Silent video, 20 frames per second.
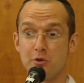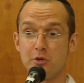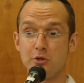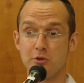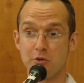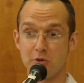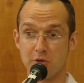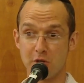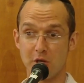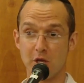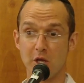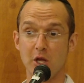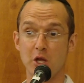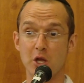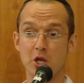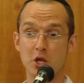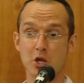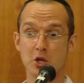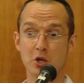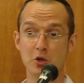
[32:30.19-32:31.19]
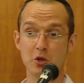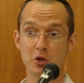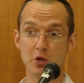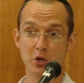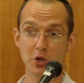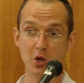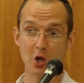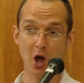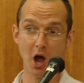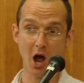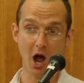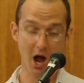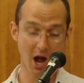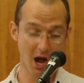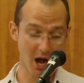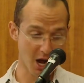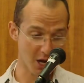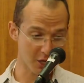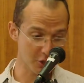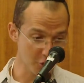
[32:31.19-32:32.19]
have the entire app
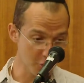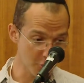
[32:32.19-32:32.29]
in Flutter?